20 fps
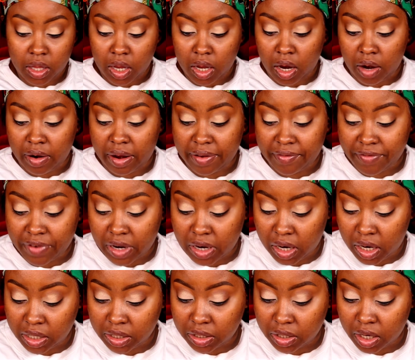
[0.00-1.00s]
Alright, for
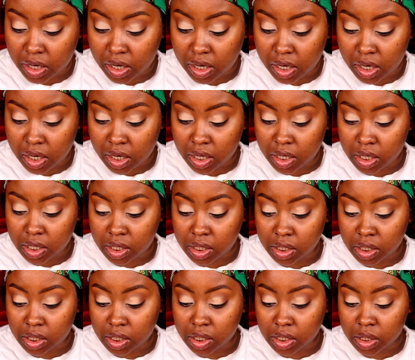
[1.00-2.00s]
under
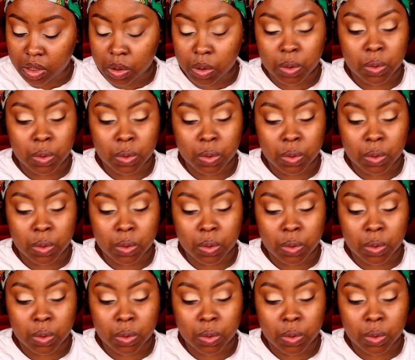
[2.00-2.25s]
eye,